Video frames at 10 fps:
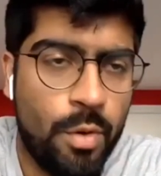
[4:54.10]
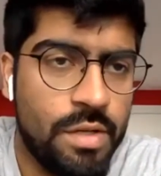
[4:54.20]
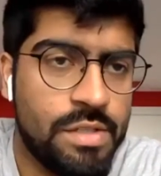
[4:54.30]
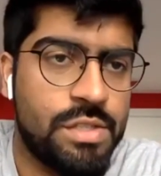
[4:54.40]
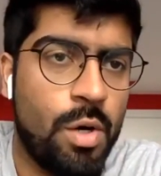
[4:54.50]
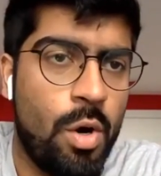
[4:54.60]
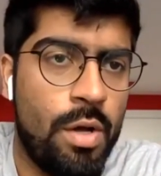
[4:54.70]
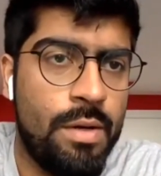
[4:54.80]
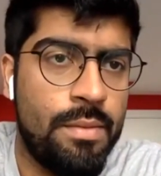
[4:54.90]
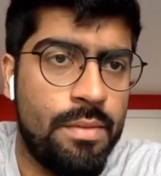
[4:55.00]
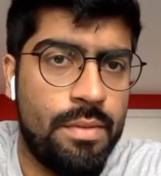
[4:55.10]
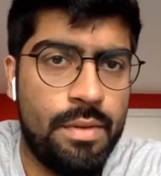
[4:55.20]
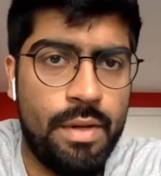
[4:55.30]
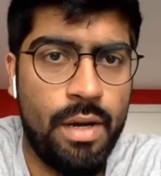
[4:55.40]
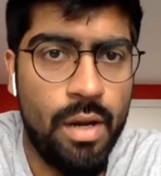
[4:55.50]
focus on
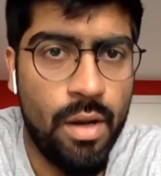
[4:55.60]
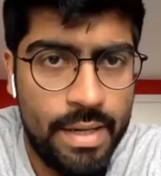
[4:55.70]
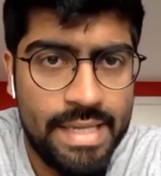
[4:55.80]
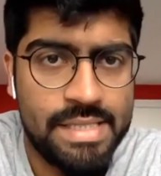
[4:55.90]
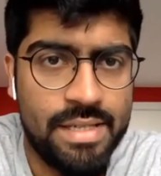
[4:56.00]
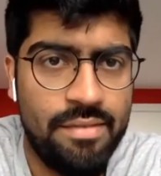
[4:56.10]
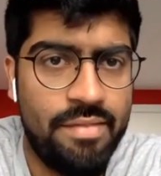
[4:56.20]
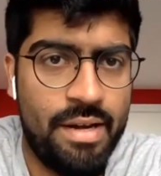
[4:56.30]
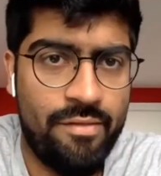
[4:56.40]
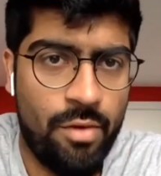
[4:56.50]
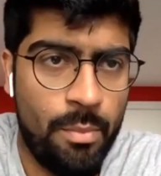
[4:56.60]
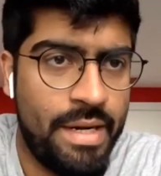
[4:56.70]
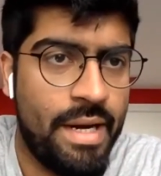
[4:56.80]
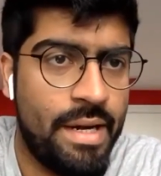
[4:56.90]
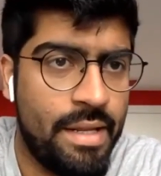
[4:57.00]
learning stuff and
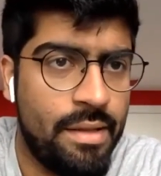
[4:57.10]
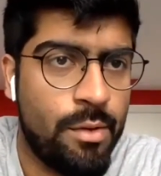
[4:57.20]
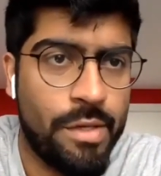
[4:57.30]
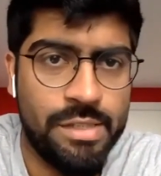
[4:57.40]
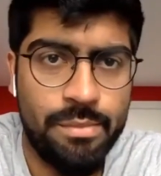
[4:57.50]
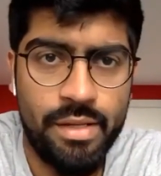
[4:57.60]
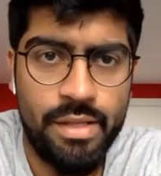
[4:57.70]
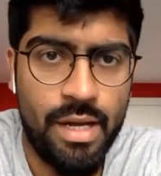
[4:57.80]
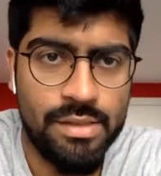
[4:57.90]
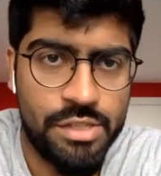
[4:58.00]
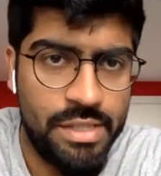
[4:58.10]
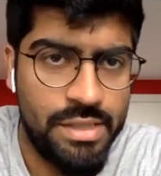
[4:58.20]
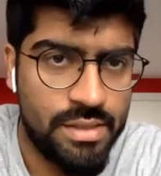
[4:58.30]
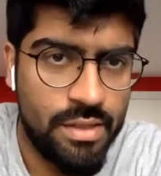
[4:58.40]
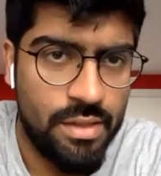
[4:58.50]
vomiting it in the question in the answer
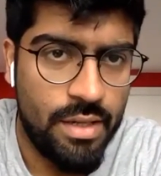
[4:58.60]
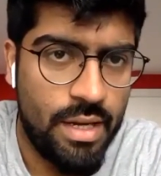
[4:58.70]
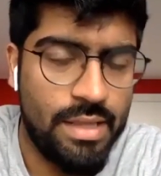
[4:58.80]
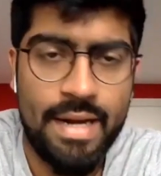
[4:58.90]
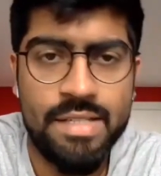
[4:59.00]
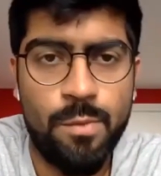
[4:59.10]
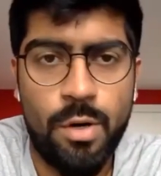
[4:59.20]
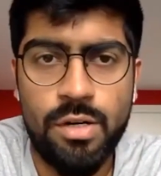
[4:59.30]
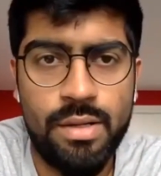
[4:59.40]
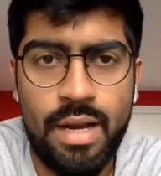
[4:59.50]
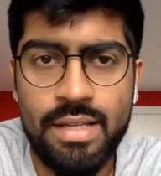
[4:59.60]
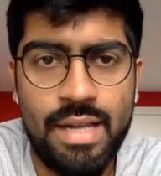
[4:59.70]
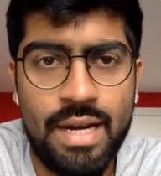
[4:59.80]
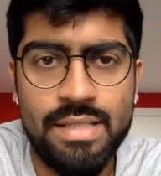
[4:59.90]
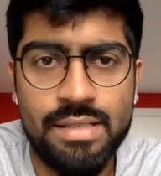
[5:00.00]
sheets. And that is
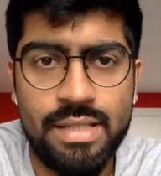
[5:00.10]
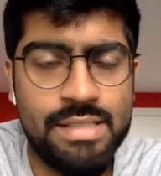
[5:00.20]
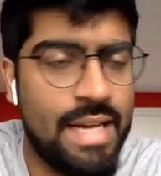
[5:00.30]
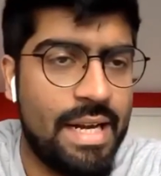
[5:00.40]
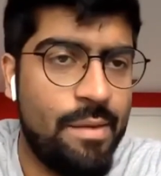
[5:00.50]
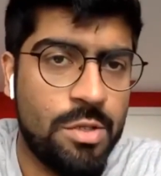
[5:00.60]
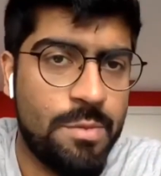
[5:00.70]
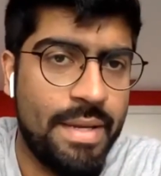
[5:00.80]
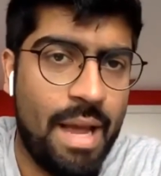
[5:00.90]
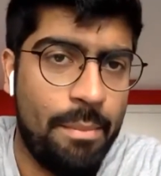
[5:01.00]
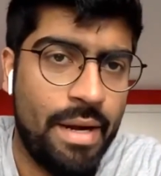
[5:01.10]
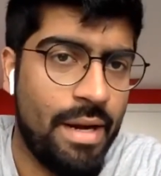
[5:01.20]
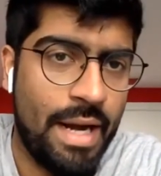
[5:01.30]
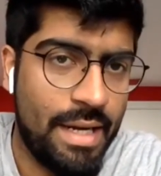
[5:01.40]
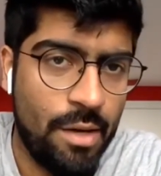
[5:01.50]
exactly what's being
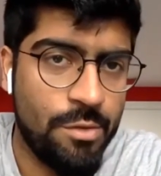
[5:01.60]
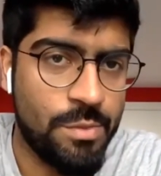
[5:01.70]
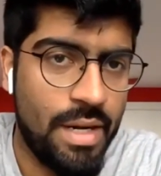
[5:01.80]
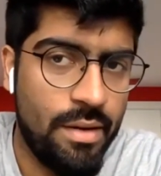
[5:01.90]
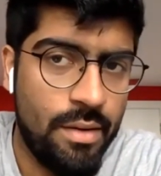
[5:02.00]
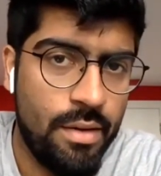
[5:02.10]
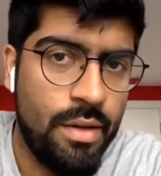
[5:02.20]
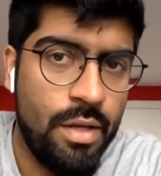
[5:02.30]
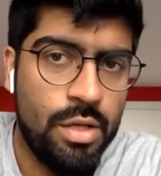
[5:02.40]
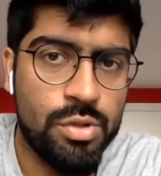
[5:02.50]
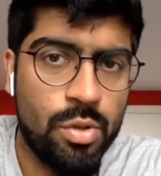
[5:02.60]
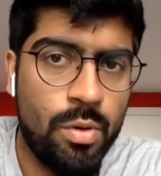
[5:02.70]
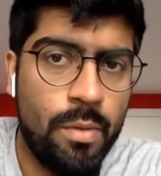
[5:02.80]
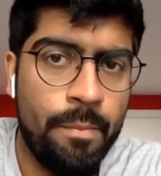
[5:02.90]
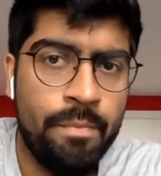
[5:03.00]
happening right now as well.
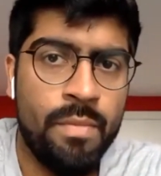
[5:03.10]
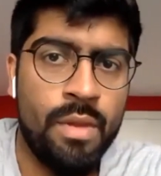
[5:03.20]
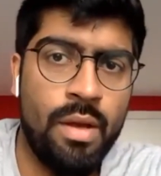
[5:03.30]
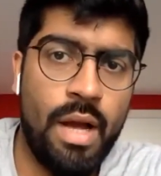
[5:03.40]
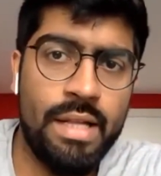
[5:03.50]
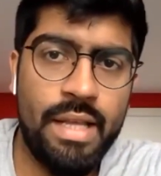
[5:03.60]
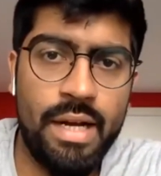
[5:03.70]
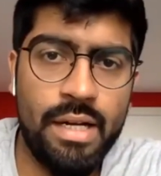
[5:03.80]
So I